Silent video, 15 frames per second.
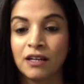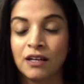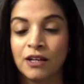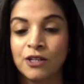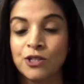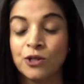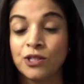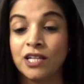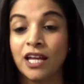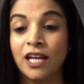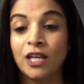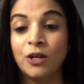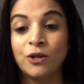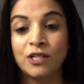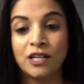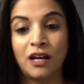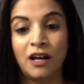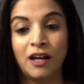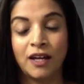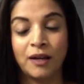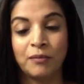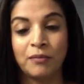So take your
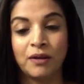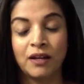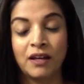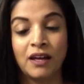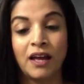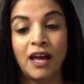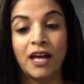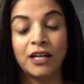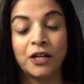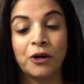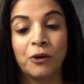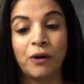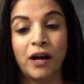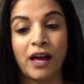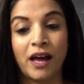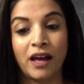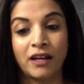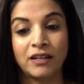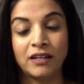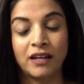time and go ahead